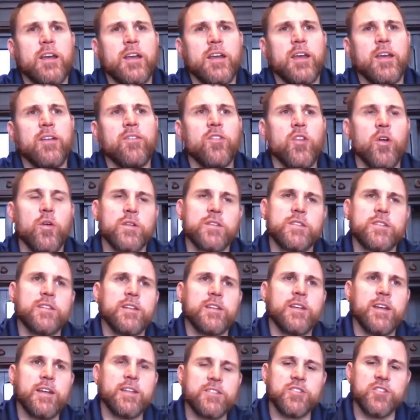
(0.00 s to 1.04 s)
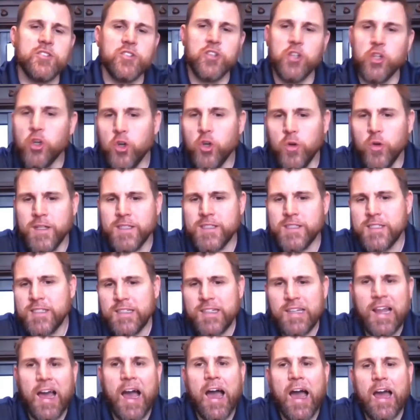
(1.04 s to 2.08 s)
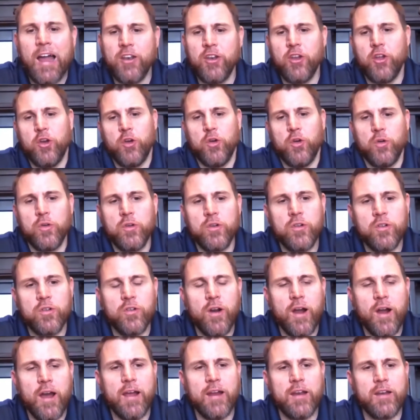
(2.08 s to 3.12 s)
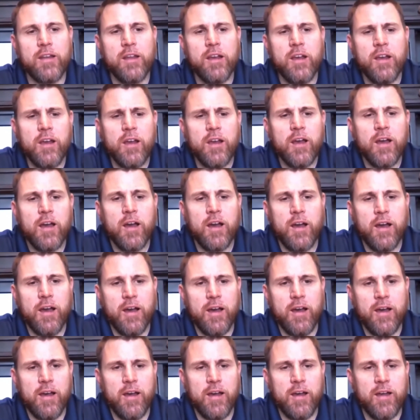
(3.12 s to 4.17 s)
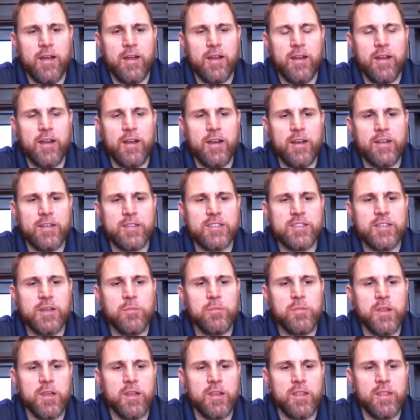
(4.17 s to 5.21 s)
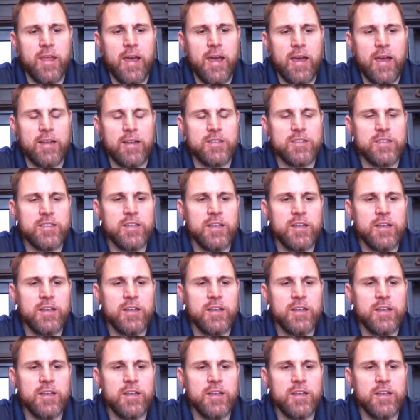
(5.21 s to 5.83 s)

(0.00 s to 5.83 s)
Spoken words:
even though it's new, it's not new, right? It is something that